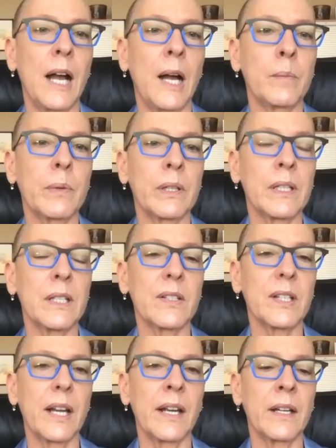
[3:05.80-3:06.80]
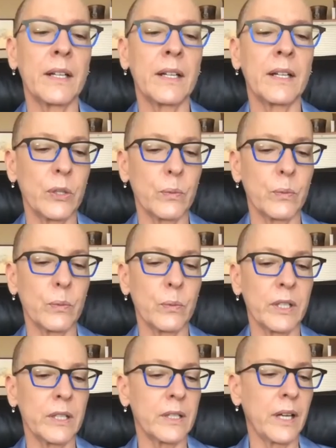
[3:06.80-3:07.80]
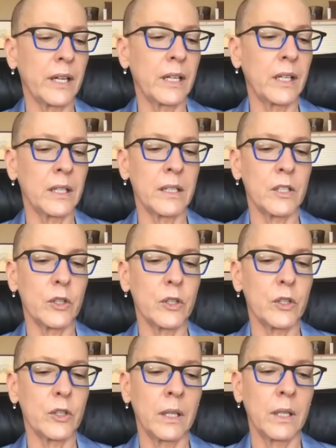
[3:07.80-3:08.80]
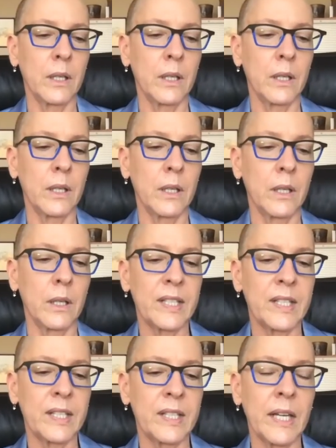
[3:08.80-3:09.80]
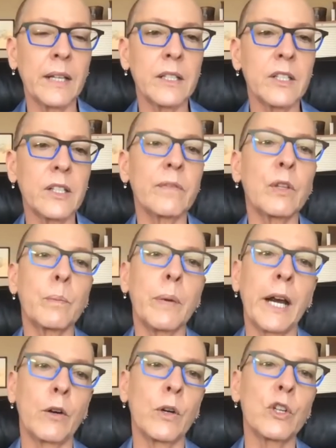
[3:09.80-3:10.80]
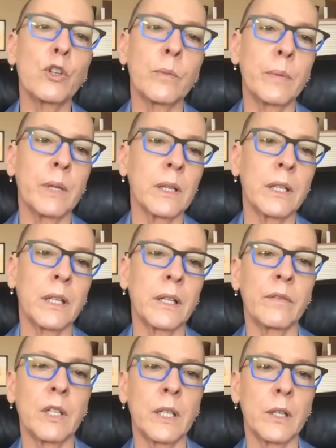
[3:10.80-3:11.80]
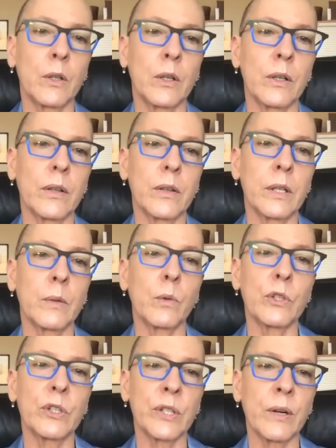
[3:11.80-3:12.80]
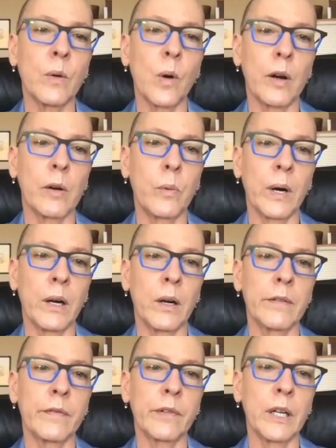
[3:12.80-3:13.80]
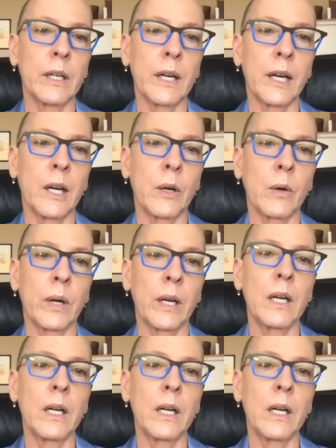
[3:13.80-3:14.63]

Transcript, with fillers: happens and i also really like in this rilke the sense of the perishability of the earth that we're so aware of right now and